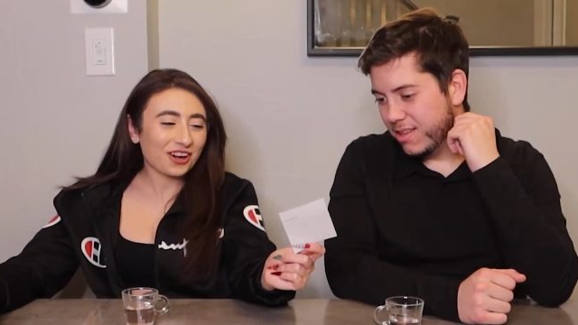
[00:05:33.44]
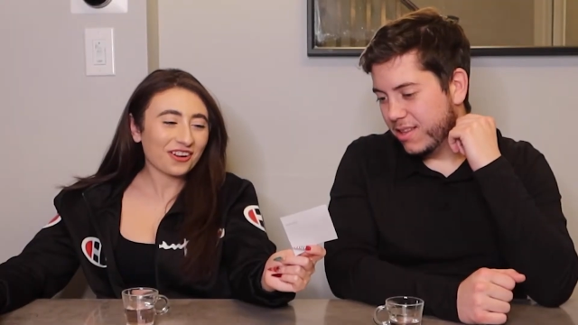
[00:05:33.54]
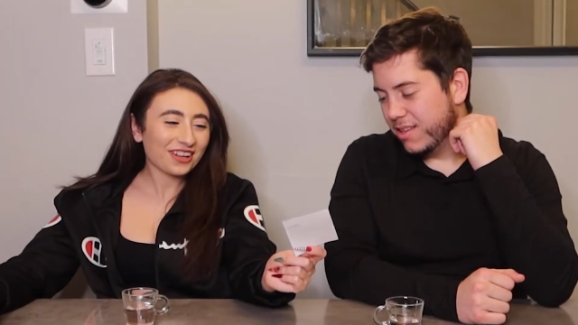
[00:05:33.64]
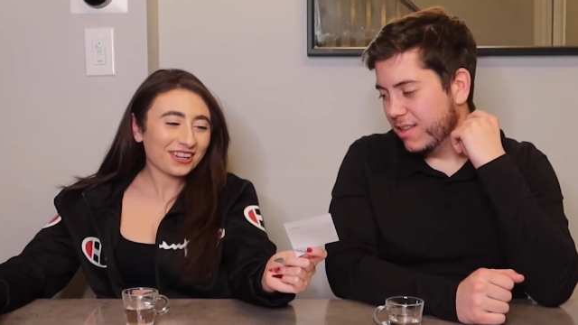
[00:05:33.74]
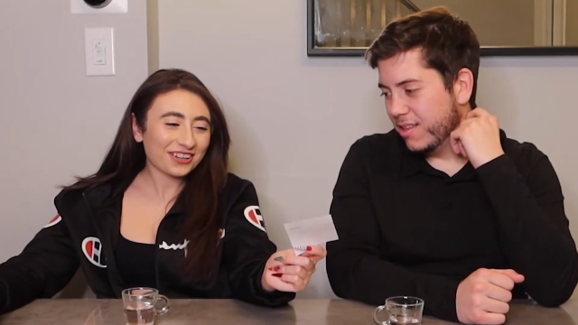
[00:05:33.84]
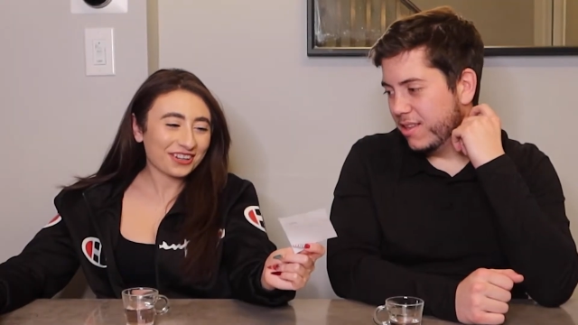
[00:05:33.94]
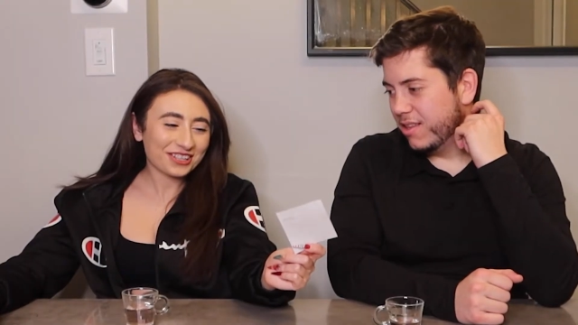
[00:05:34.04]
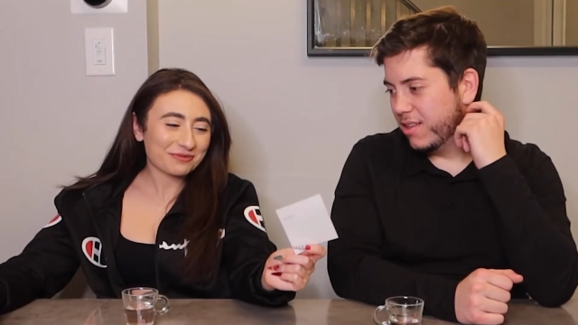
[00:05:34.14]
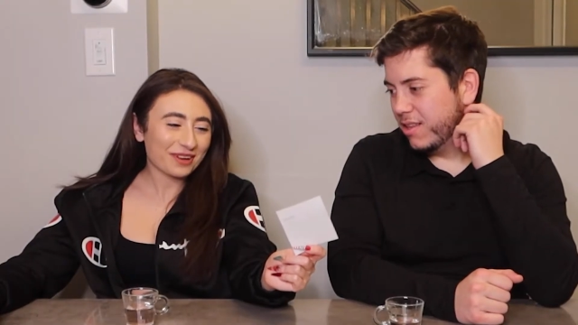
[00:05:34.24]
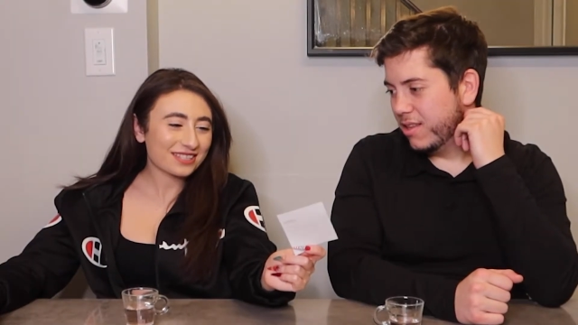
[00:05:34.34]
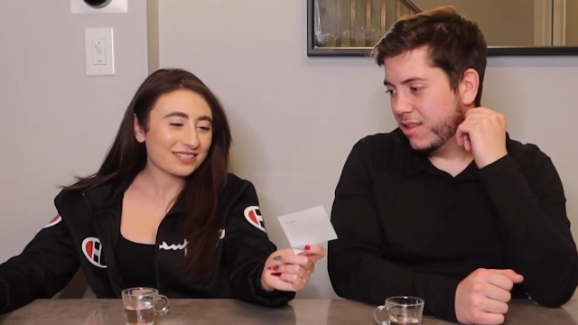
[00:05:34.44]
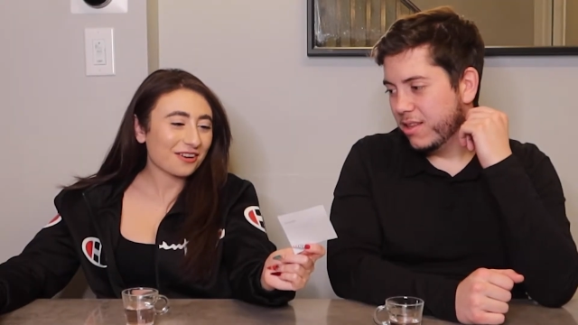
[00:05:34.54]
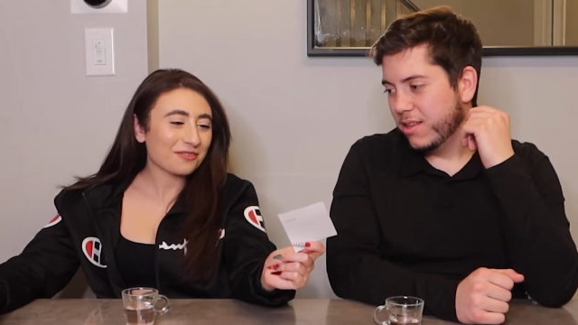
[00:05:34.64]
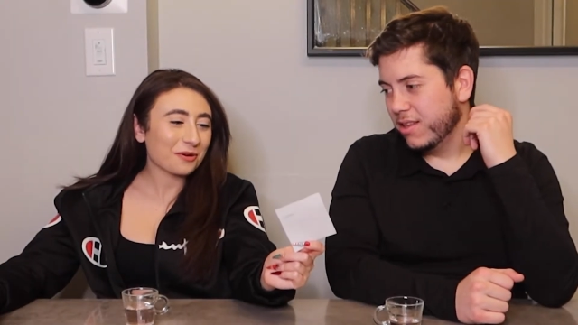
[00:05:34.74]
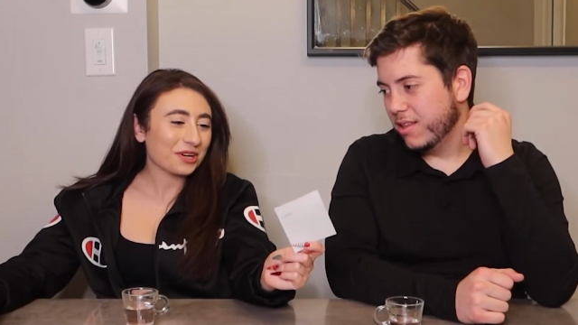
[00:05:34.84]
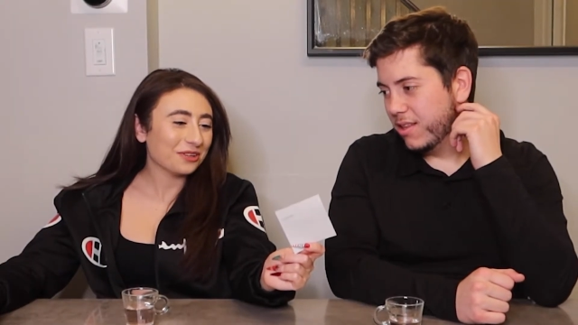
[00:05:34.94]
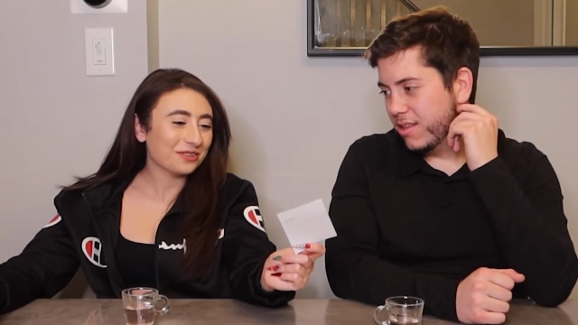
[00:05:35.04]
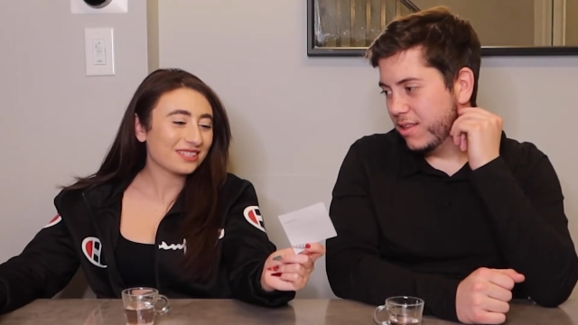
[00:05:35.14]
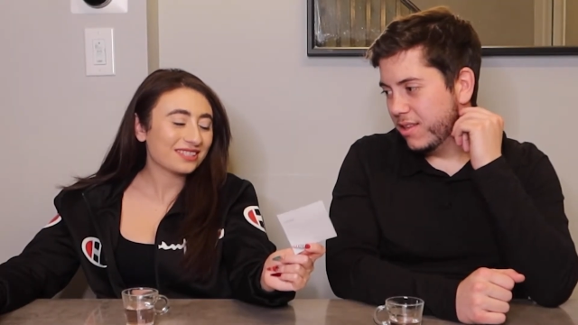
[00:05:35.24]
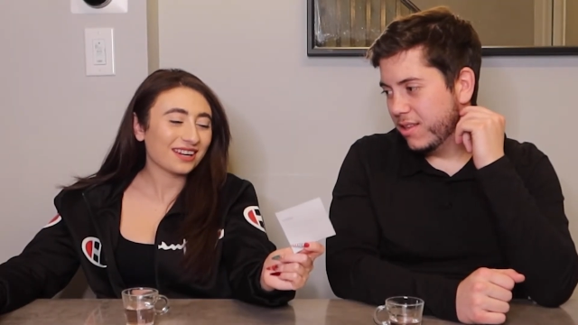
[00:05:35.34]
Speaker 1: generally curious myself what you
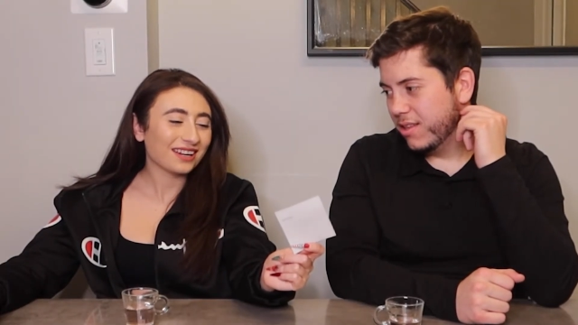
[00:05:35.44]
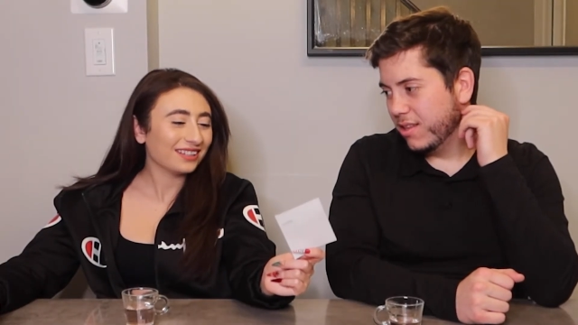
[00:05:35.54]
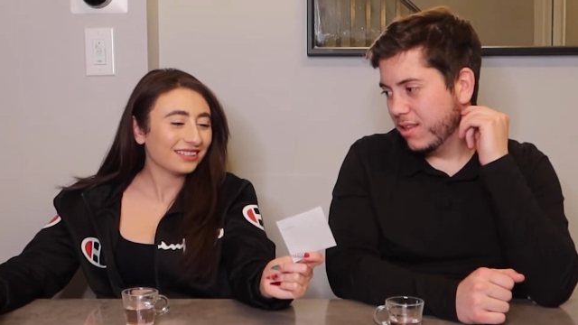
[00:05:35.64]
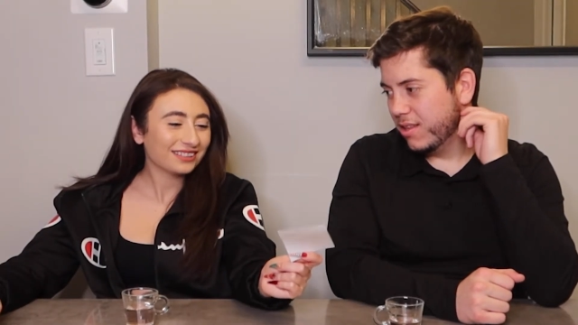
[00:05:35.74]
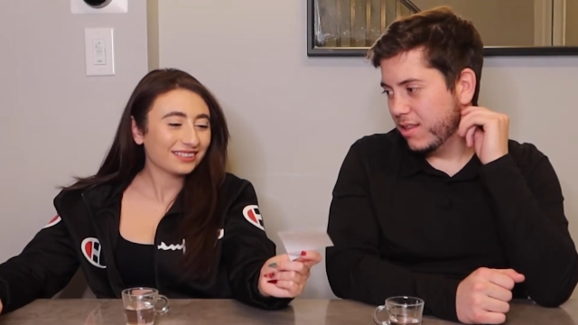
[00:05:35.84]
would say.